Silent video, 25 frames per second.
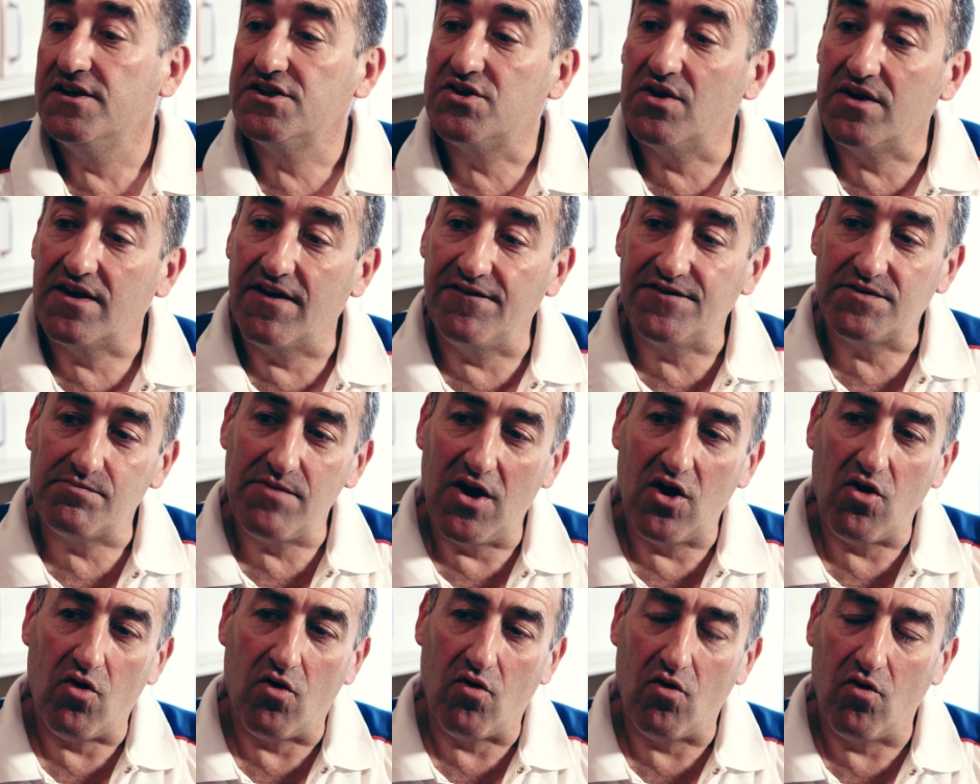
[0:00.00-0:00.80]
So it gives
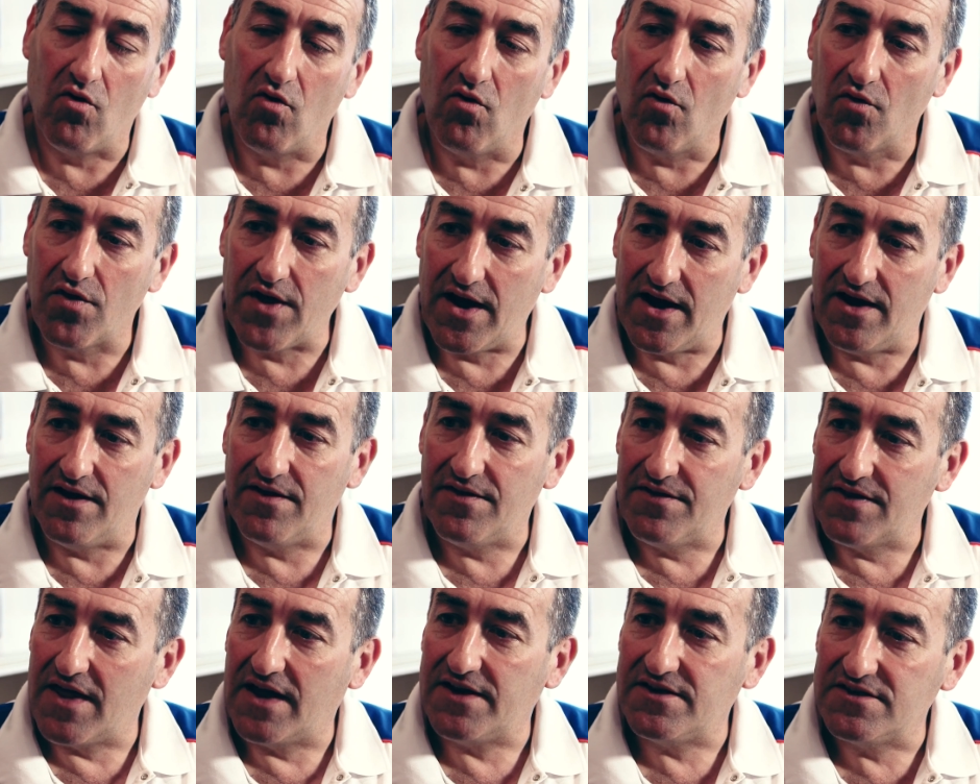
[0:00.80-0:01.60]
me all
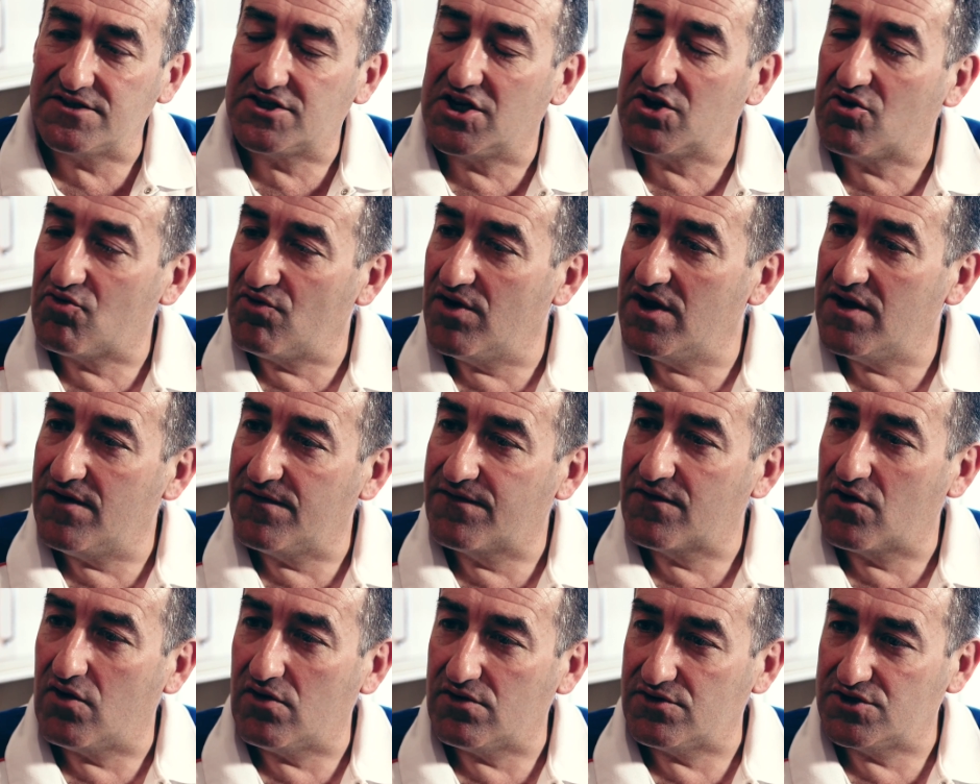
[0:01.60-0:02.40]
that degree
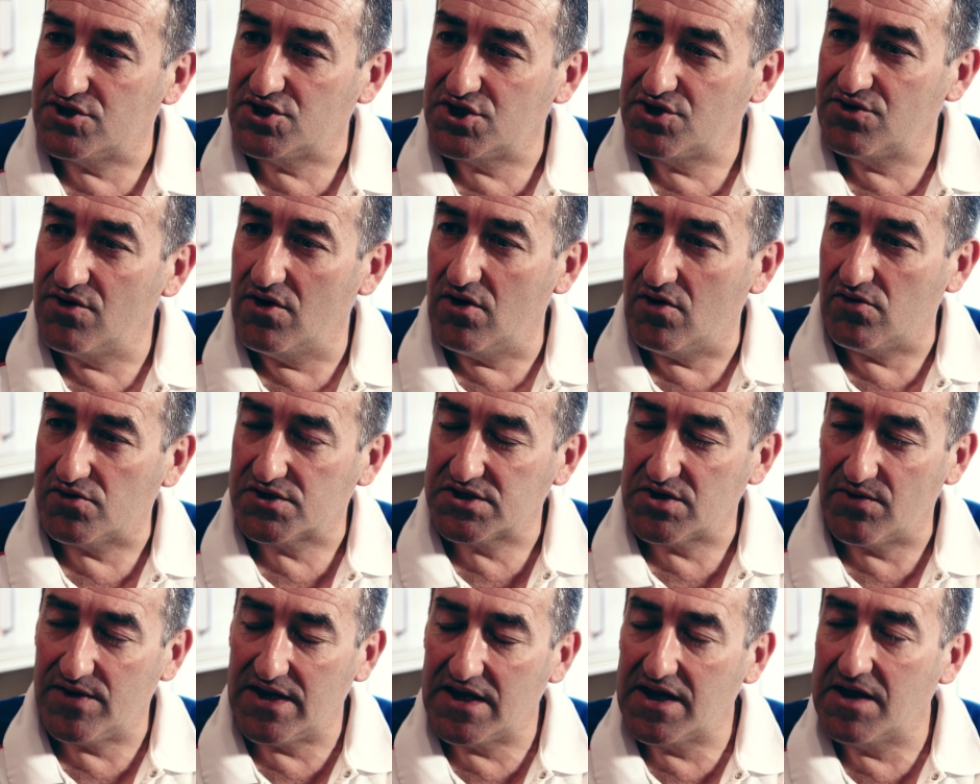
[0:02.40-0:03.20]
of
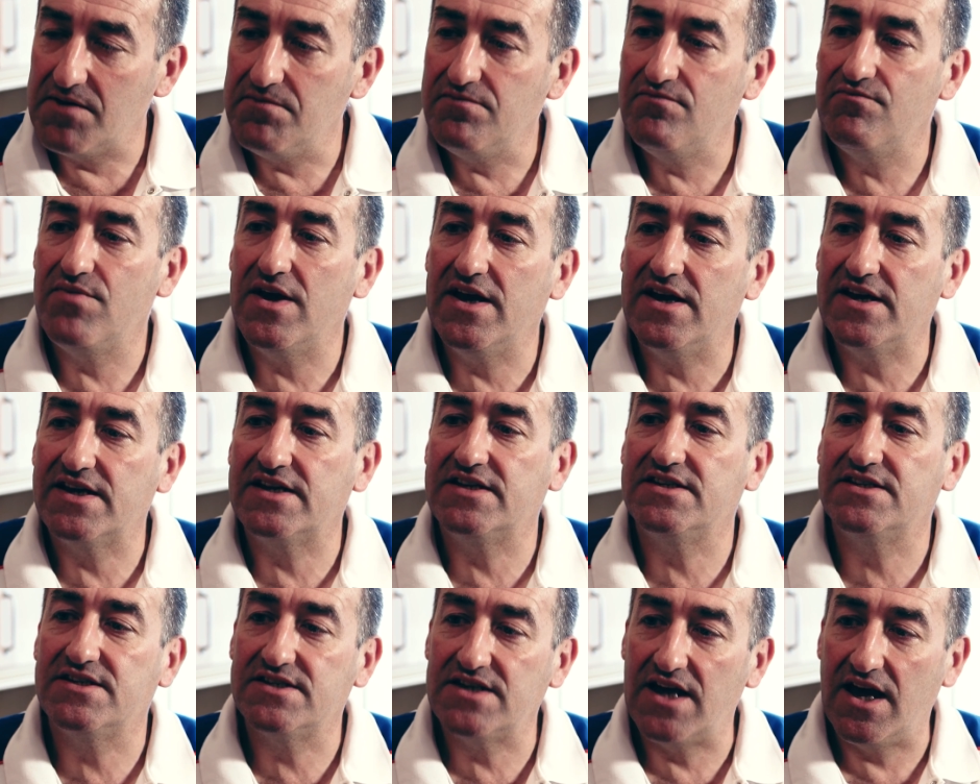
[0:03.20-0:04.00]
control, so it can be
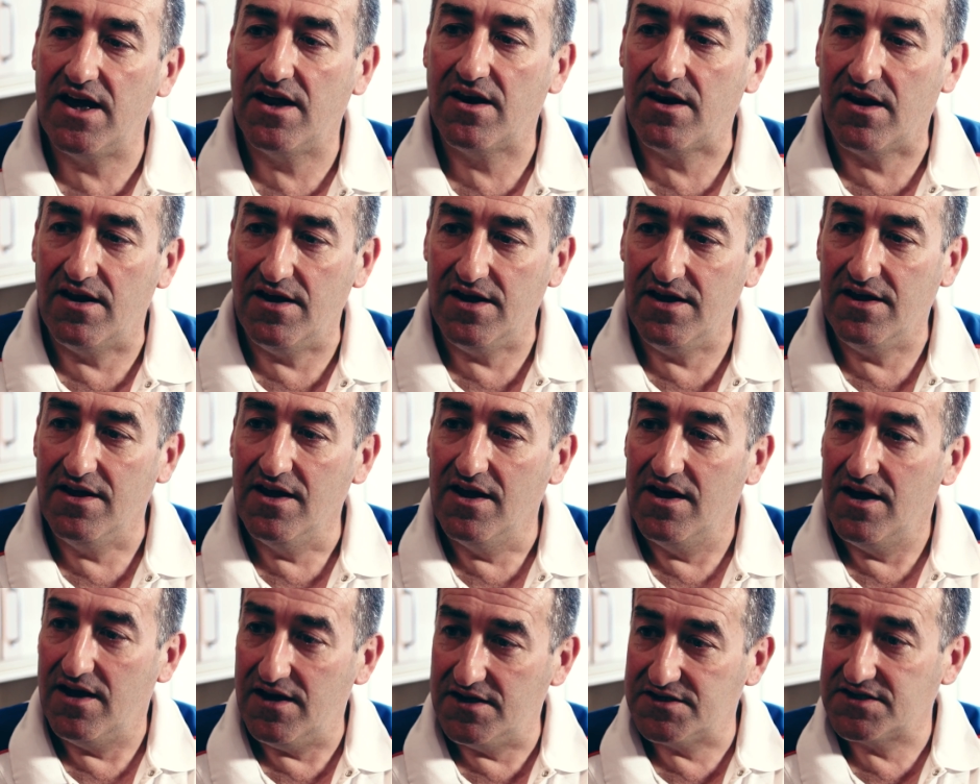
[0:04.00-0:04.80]
exactly
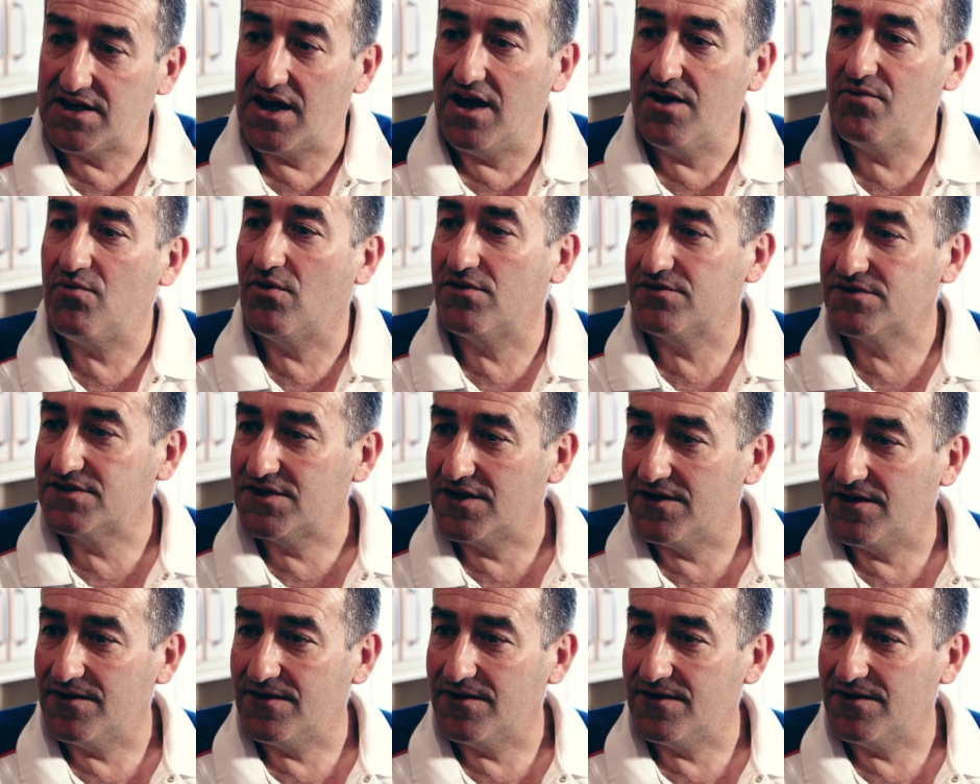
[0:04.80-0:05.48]
as I want